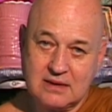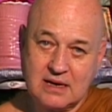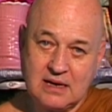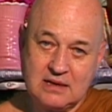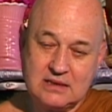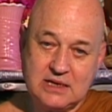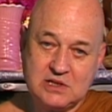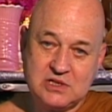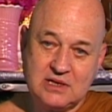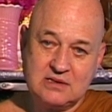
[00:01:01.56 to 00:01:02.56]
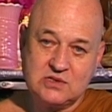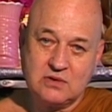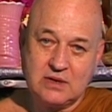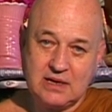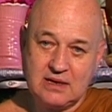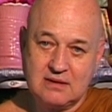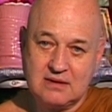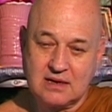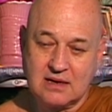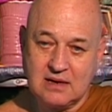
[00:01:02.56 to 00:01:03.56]
kind of teachings you need,
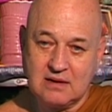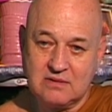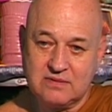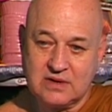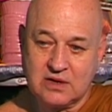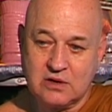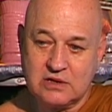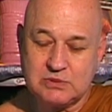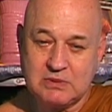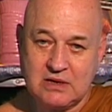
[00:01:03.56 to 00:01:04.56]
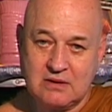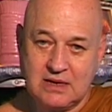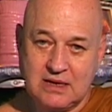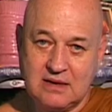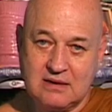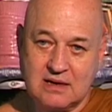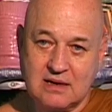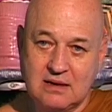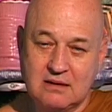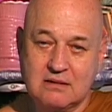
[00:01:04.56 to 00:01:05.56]
the kind of encouragement you need, the
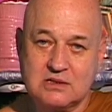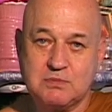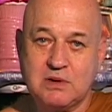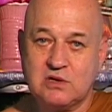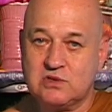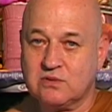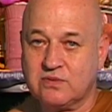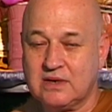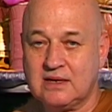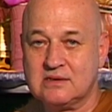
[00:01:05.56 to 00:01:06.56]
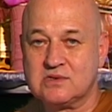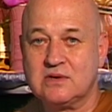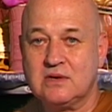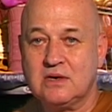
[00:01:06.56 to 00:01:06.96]
kind of spiritual friends